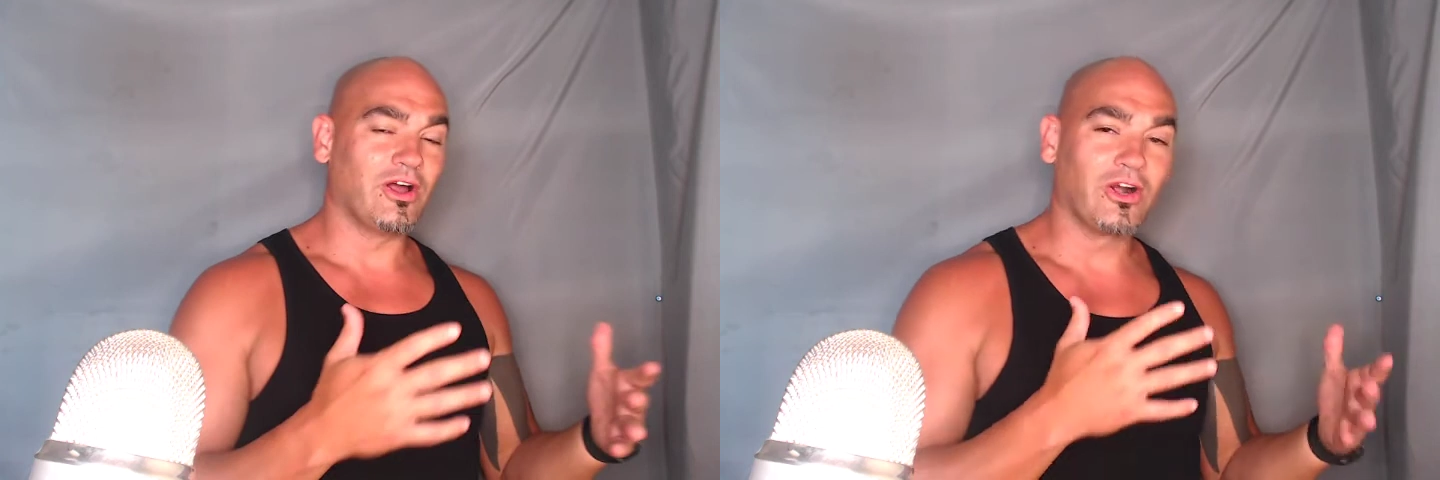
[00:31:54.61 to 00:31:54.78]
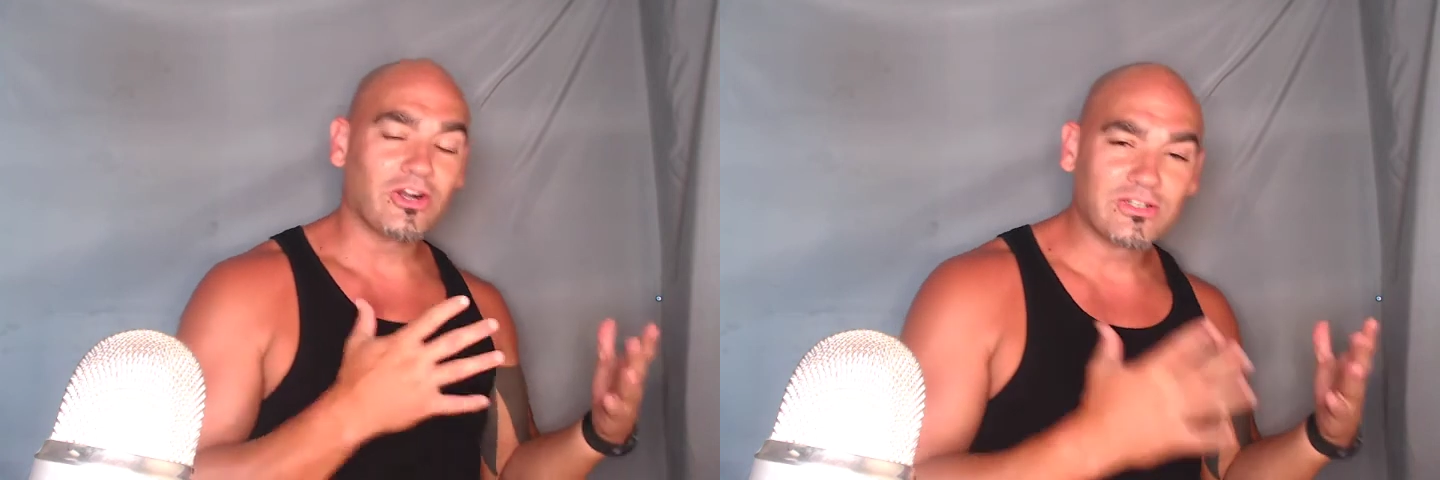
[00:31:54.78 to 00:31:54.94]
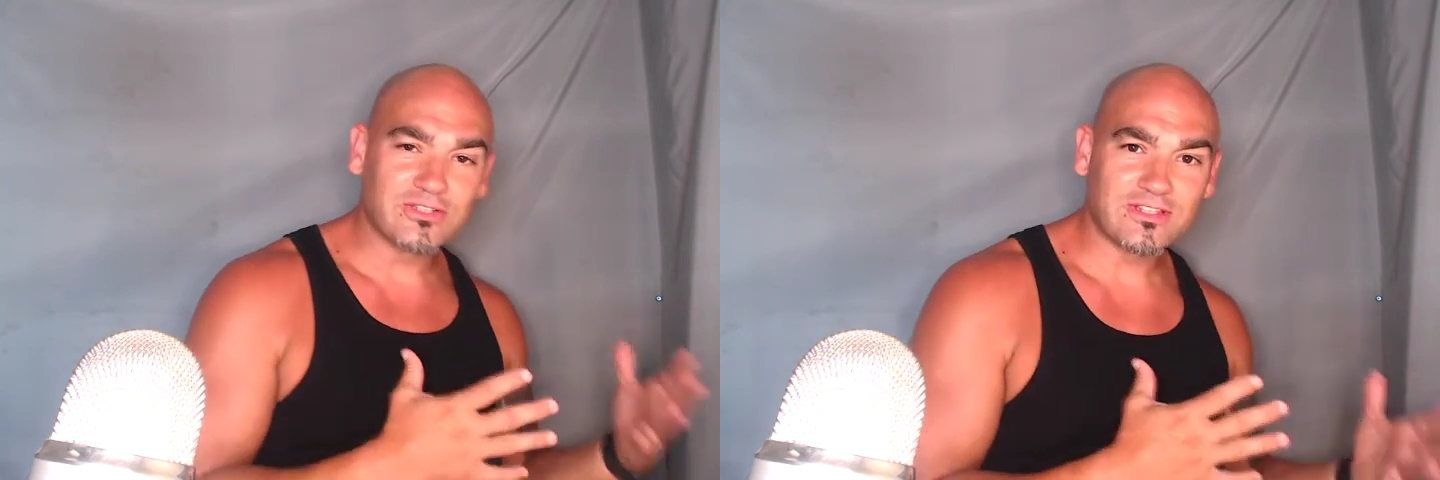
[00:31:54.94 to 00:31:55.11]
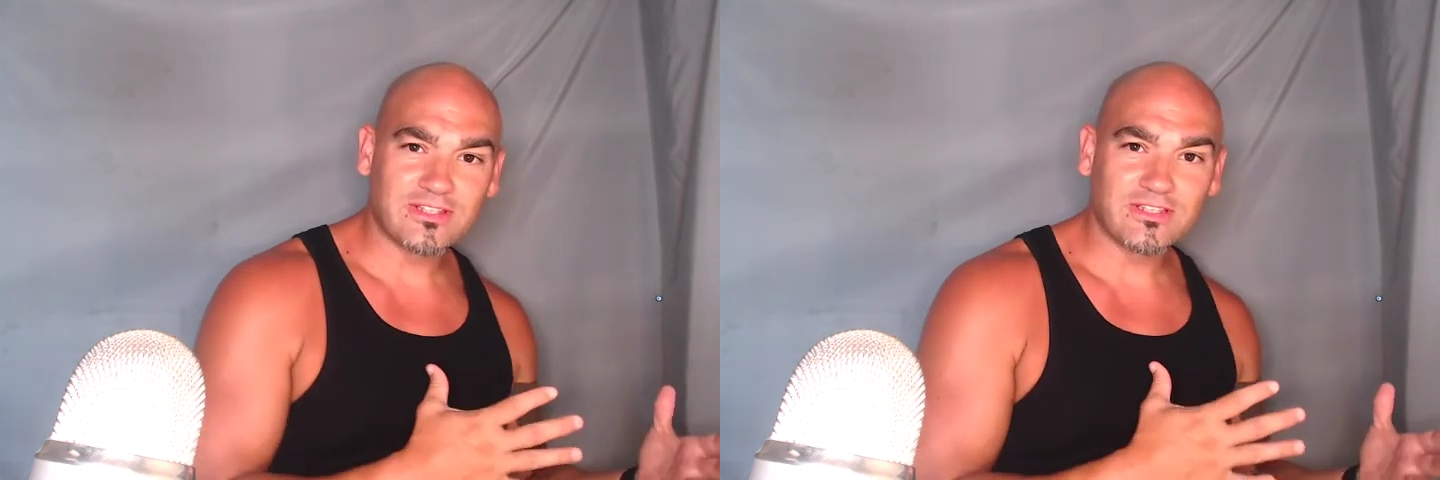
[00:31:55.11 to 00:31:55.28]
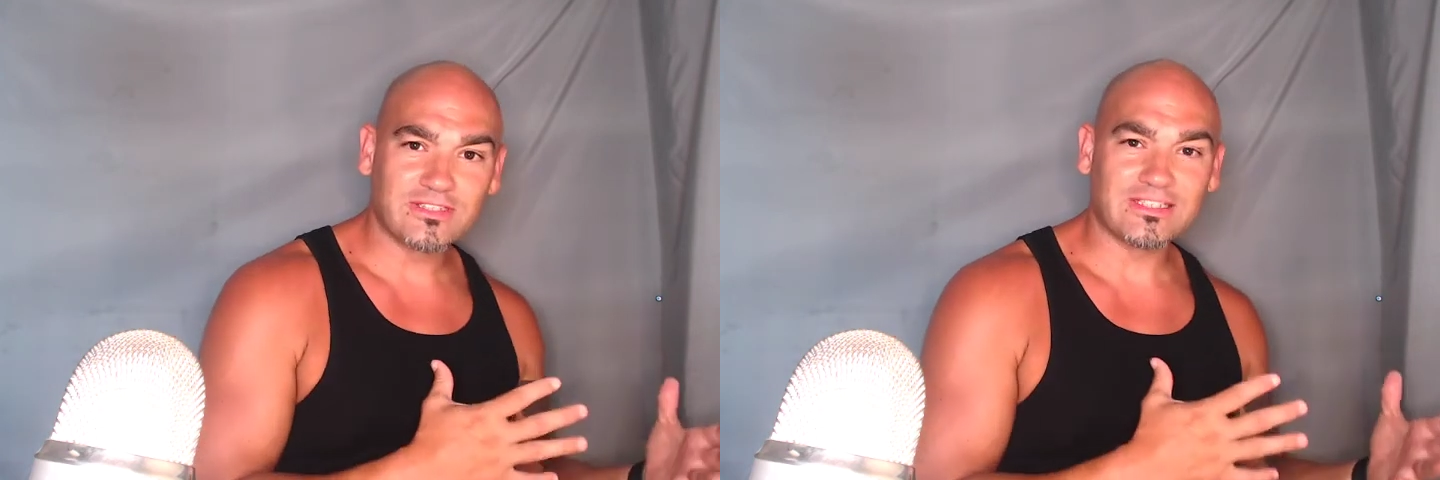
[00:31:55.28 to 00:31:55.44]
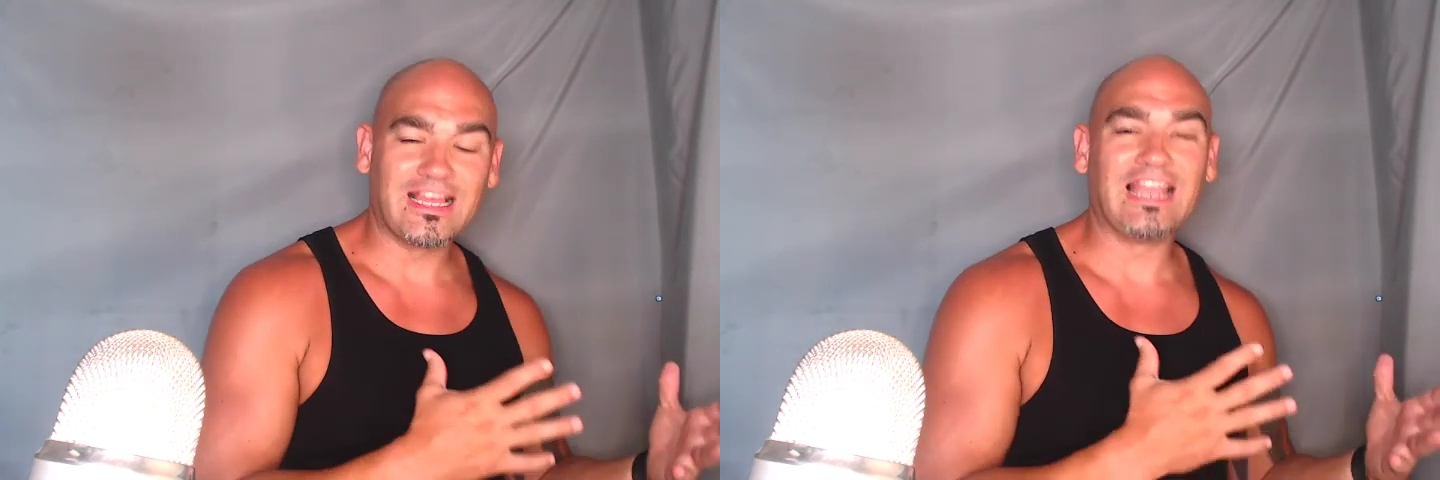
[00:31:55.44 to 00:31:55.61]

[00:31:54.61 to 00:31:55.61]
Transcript: earth's